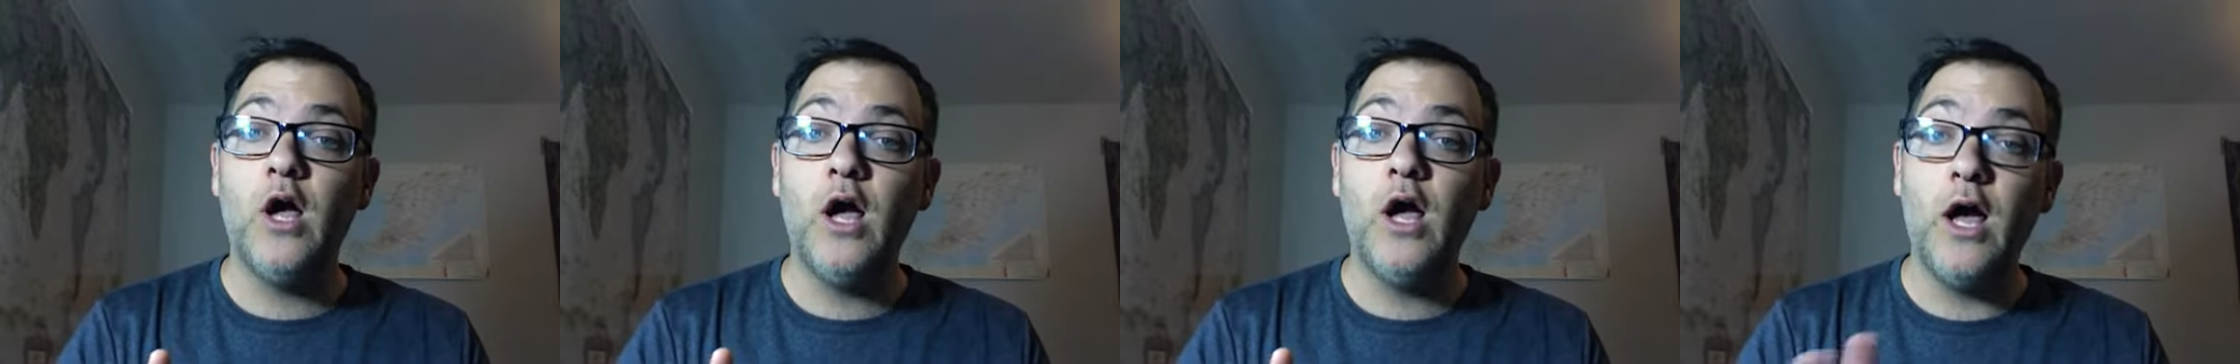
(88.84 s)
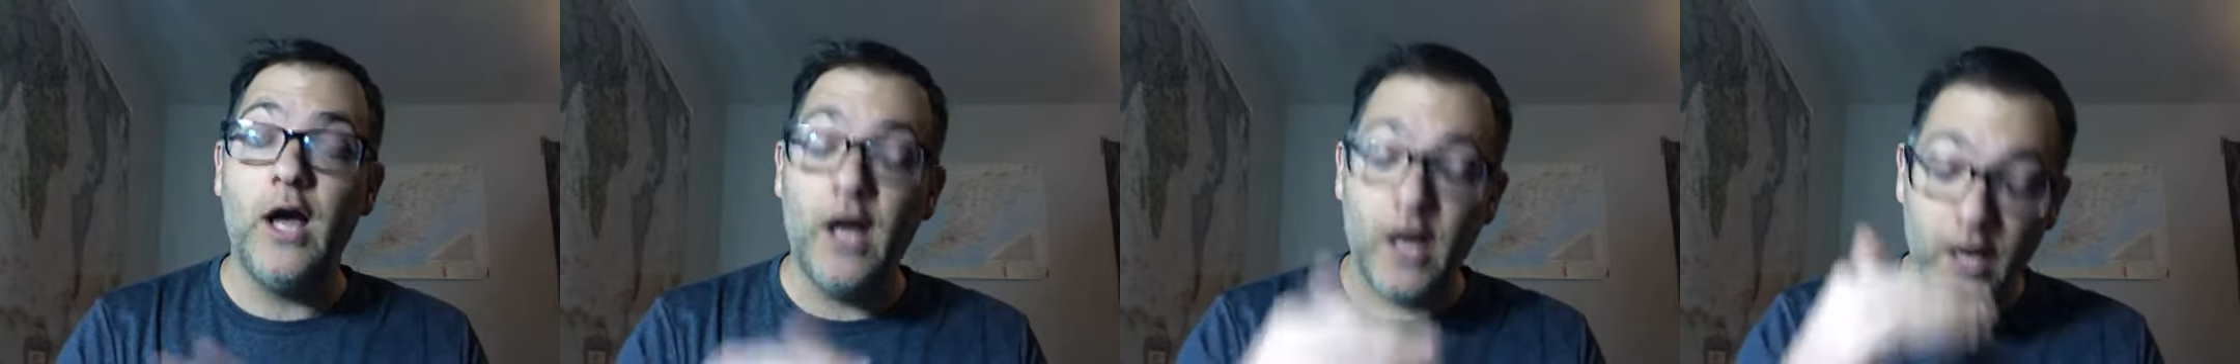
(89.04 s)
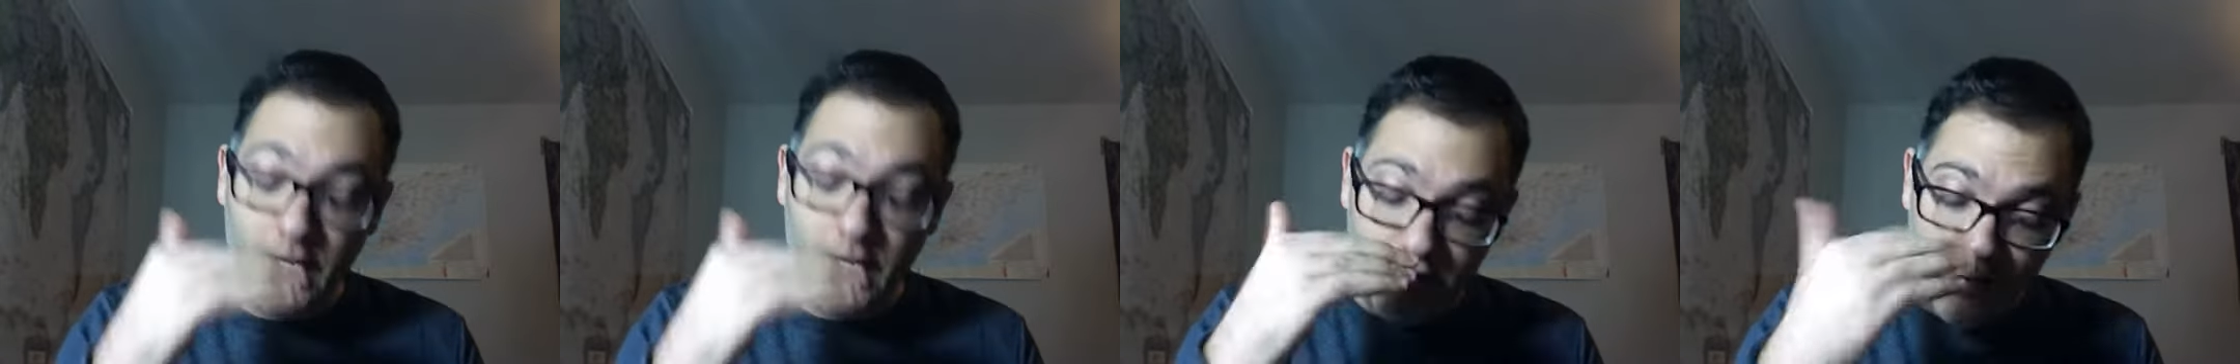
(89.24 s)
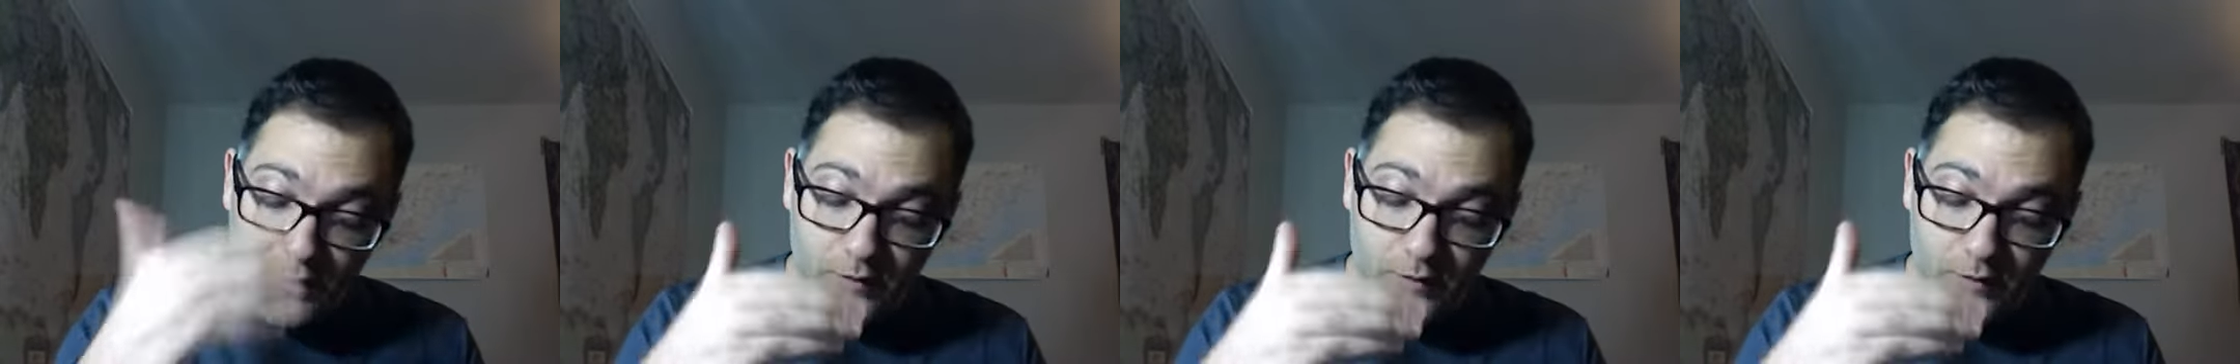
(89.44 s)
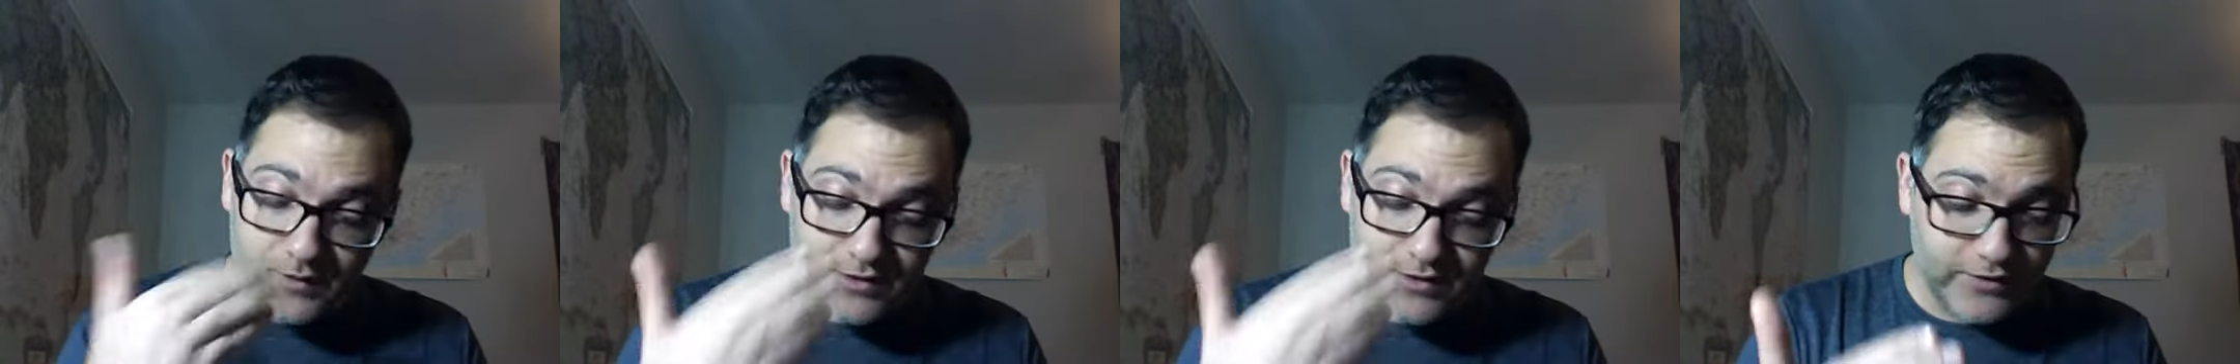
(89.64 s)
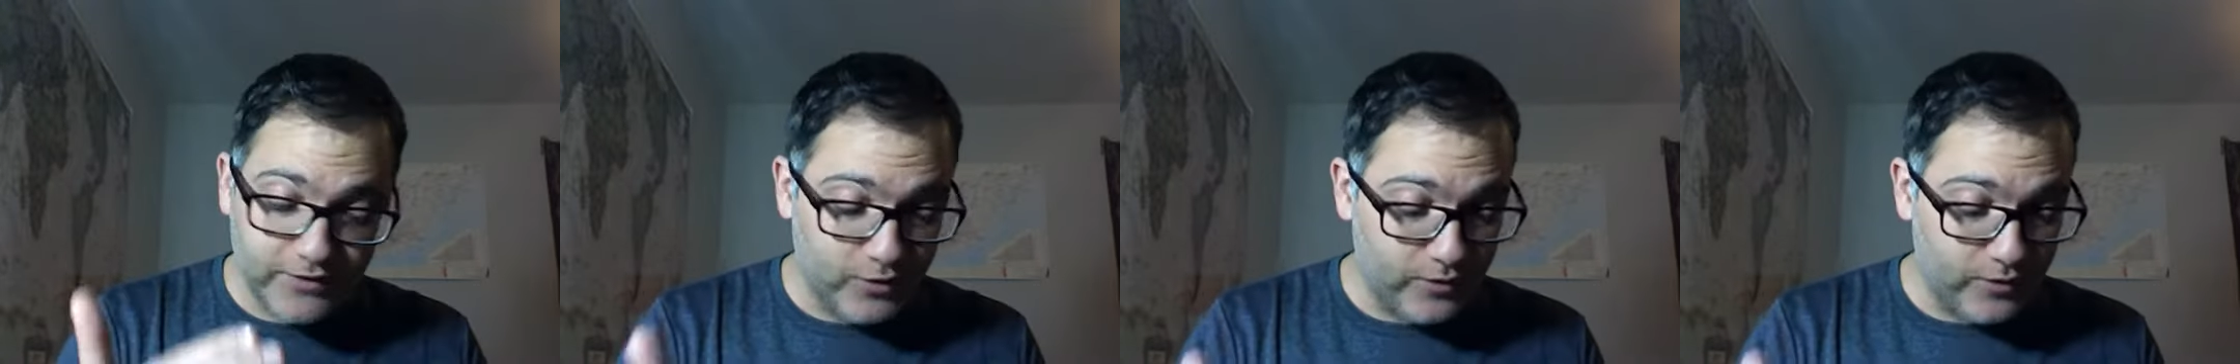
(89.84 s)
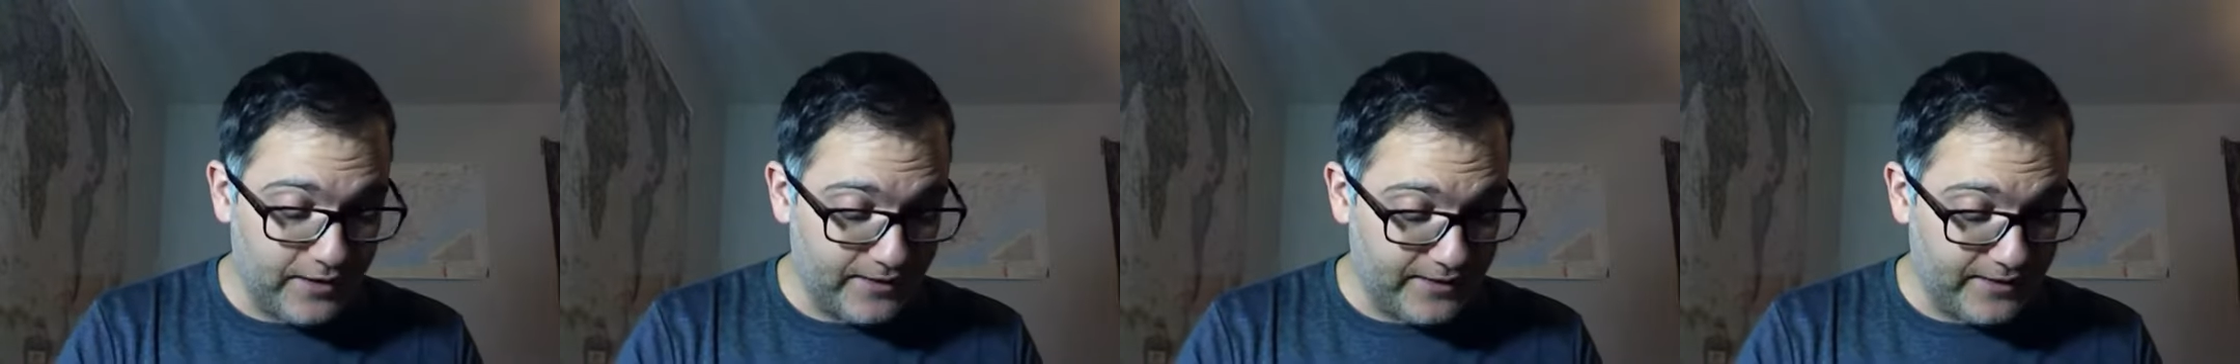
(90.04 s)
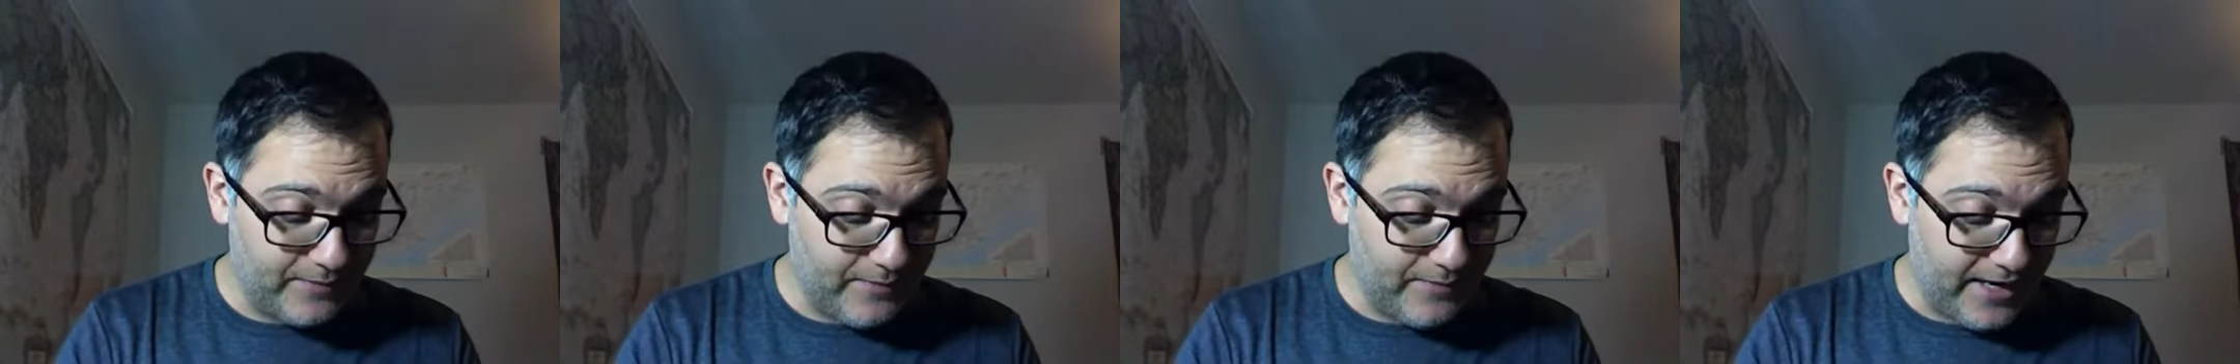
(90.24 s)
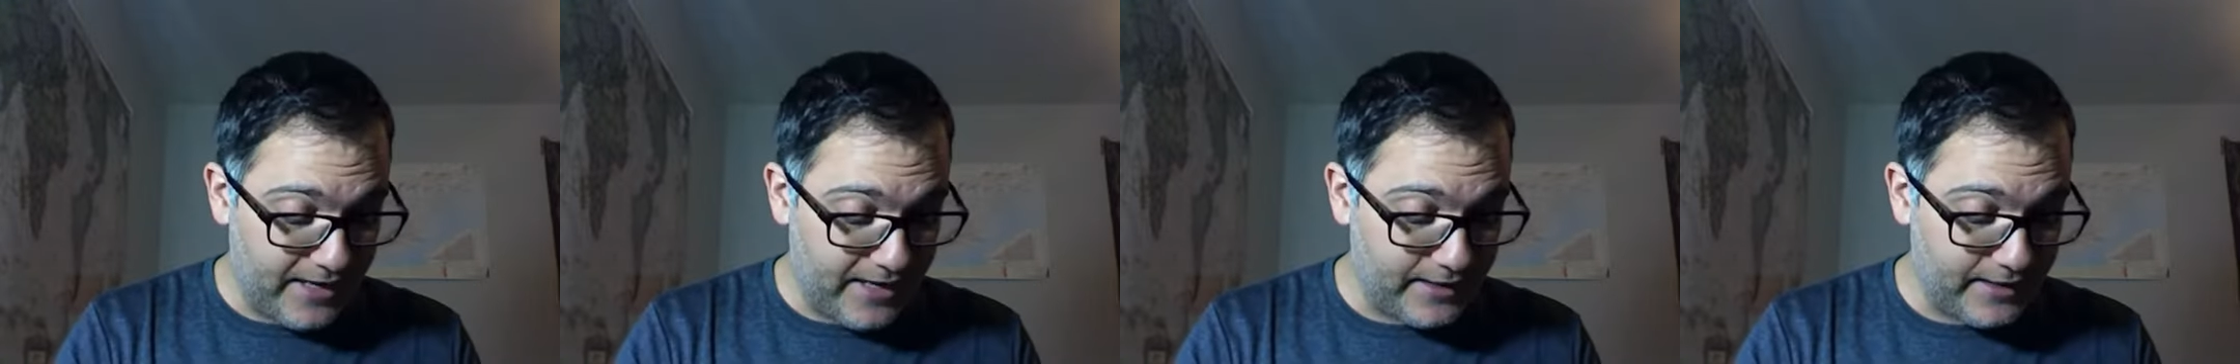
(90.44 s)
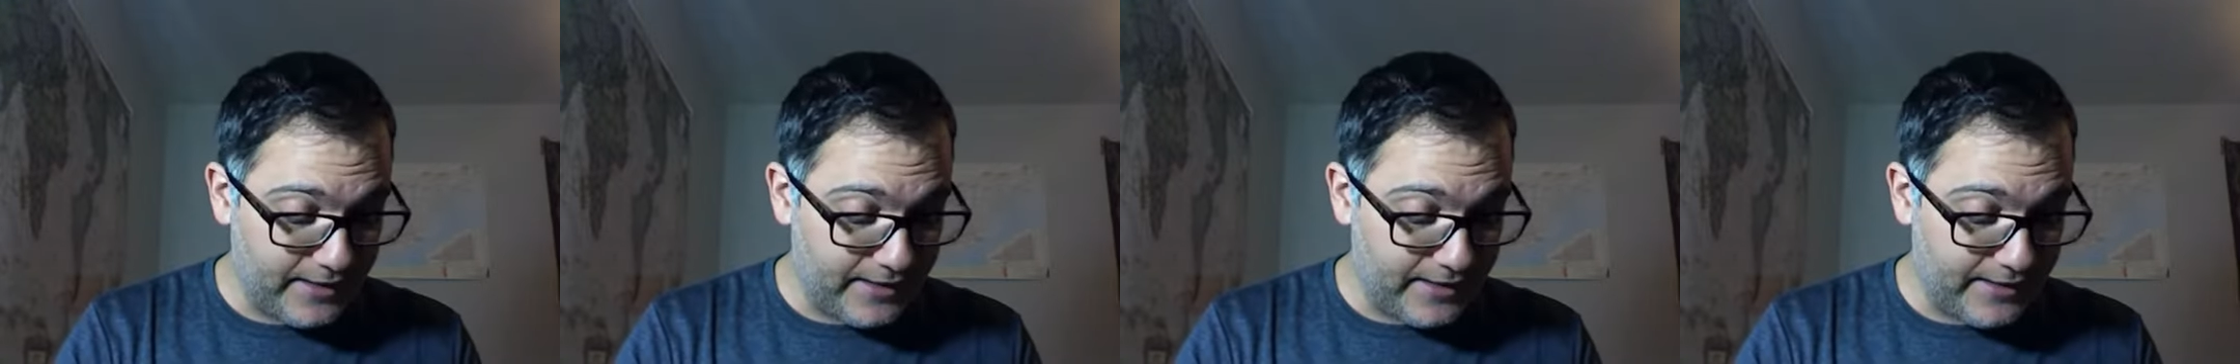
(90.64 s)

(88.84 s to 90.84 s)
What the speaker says: another material that they make